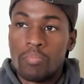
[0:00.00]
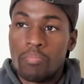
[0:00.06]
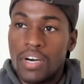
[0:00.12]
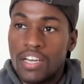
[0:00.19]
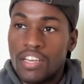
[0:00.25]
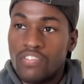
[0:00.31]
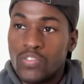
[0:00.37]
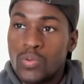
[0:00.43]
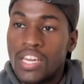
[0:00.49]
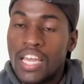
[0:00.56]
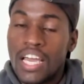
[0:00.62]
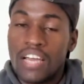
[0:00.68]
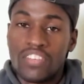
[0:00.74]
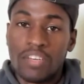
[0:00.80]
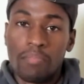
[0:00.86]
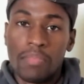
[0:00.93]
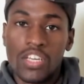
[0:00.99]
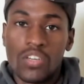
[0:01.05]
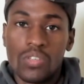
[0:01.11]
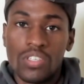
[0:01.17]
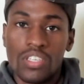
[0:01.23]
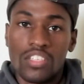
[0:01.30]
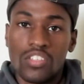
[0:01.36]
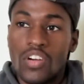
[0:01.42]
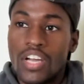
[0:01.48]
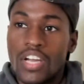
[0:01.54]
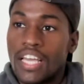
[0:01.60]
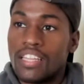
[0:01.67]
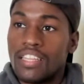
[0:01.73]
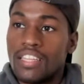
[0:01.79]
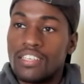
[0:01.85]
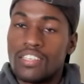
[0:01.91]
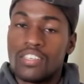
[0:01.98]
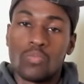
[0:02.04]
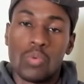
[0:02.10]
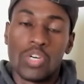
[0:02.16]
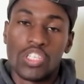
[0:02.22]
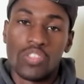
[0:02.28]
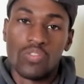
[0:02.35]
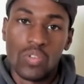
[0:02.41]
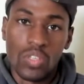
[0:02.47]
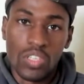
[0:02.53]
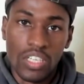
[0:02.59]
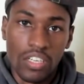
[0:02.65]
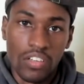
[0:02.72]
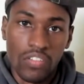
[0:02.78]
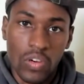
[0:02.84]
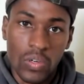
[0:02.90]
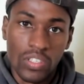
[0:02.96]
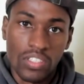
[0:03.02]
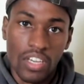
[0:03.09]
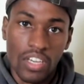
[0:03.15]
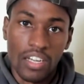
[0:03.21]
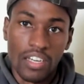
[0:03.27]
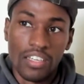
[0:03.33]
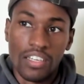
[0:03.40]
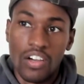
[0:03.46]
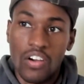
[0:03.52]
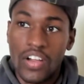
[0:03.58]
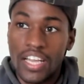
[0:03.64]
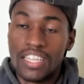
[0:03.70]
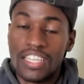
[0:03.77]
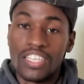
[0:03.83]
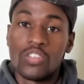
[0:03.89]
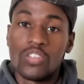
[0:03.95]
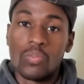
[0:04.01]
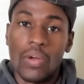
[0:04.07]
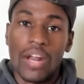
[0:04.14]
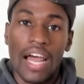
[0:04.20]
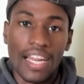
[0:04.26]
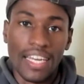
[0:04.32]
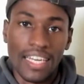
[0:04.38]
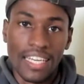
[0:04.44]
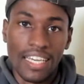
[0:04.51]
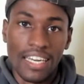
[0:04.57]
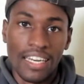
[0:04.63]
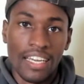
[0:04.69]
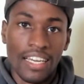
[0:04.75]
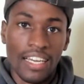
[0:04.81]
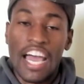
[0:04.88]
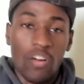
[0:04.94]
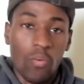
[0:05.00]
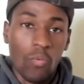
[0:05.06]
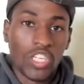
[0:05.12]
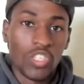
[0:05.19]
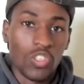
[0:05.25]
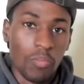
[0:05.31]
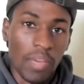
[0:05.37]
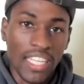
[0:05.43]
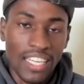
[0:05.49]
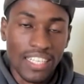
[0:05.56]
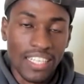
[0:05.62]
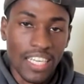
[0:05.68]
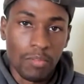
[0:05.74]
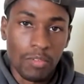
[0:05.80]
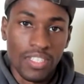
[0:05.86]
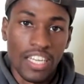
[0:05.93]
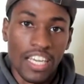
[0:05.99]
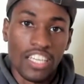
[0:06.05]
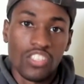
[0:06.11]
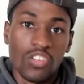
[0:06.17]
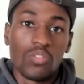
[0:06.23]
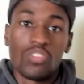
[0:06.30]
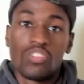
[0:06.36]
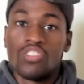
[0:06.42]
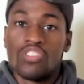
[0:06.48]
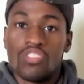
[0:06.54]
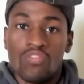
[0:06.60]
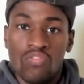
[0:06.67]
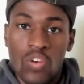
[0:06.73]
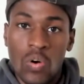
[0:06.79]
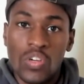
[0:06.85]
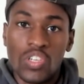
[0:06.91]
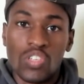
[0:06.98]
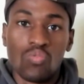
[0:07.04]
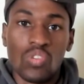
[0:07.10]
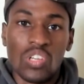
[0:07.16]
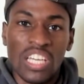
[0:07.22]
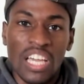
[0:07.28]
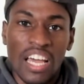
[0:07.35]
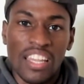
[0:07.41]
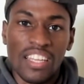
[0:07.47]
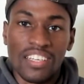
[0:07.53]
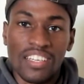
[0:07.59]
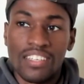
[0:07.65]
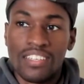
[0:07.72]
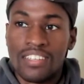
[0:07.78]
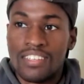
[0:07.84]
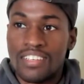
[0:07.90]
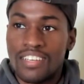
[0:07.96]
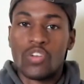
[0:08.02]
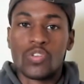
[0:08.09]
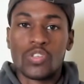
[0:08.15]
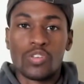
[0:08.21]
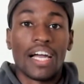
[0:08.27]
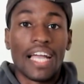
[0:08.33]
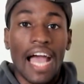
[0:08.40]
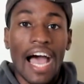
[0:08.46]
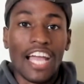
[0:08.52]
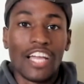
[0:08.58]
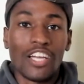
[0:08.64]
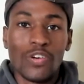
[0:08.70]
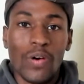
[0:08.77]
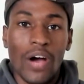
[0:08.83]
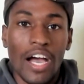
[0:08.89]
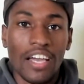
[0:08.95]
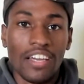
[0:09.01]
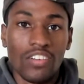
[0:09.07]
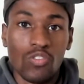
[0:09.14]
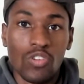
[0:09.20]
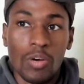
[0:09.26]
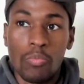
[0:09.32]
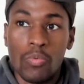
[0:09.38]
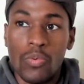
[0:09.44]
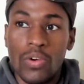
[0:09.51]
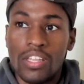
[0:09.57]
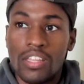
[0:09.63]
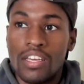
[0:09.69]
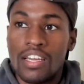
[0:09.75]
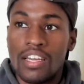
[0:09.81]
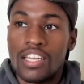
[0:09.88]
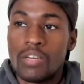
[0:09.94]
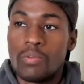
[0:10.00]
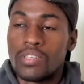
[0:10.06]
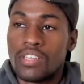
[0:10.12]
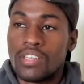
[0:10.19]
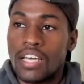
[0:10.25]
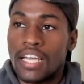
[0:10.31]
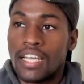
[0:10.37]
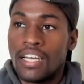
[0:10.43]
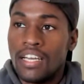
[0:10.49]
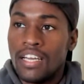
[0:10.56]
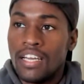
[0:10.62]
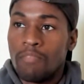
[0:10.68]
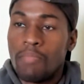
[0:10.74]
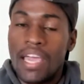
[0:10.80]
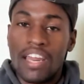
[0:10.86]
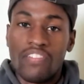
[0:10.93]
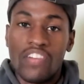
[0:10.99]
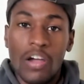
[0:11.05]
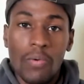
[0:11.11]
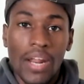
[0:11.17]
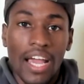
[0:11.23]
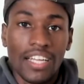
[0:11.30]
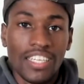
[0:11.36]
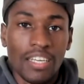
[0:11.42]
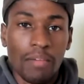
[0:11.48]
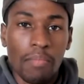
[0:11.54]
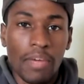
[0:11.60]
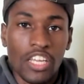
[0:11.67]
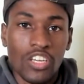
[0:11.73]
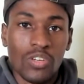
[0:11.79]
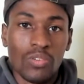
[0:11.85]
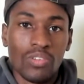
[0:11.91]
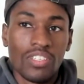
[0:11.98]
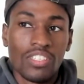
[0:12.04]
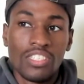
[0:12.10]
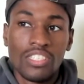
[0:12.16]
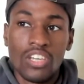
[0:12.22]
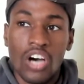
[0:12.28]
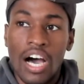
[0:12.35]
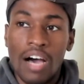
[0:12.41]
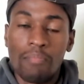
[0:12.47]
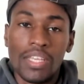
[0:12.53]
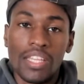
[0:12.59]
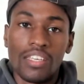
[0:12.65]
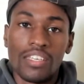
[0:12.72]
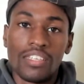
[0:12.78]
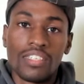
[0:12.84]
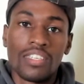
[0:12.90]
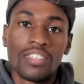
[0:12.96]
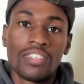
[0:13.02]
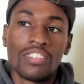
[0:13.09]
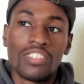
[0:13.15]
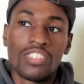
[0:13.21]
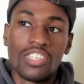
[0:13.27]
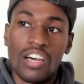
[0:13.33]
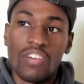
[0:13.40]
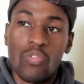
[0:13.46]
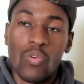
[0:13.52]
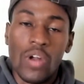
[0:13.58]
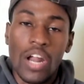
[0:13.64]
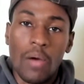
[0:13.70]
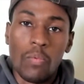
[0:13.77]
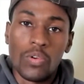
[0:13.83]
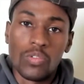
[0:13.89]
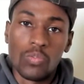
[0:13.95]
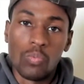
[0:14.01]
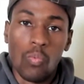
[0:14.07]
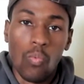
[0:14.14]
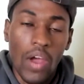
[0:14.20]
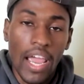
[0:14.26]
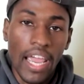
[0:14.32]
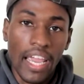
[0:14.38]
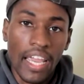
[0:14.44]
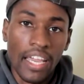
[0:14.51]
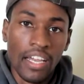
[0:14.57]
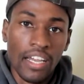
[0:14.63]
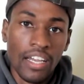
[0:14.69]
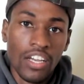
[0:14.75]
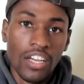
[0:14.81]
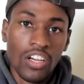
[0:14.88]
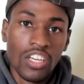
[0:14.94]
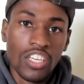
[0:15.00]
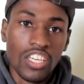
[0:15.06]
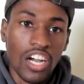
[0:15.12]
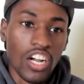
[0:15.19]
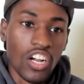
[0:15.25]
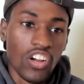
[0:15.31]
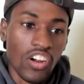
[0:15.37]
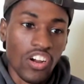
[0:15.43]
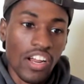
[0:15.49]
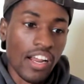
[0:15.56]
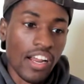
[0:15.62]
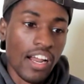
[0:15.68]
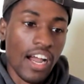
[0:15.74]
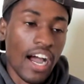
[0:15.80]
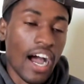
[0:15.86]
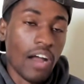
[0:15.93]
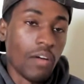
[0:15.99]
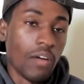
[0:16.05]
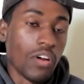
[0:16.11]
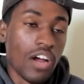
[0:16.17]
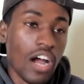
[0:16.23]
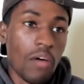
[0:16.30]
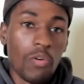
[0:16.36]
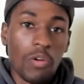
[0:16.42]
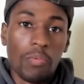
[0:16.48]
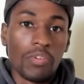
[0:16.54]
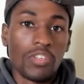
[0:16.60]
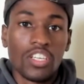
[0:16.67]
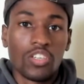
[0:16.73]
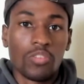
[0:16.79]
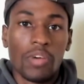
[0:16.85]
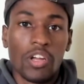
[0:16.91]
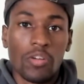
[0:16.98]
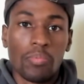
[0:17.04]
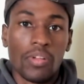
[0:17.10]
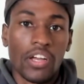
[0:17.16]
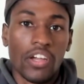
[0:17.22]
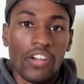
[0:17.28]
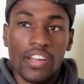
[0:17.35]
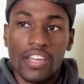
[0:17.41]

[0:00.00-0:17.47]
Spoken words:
But if you can have somebody who says, okay, this is what you really need to focus on. Okay, this is what I did. I don't want you to make that same mistake. So focus really on this. There was a guy who I grew up with, and he was like, man, if I would have had somebody who taught me this stuff when I was way younger, I would have been such a better player.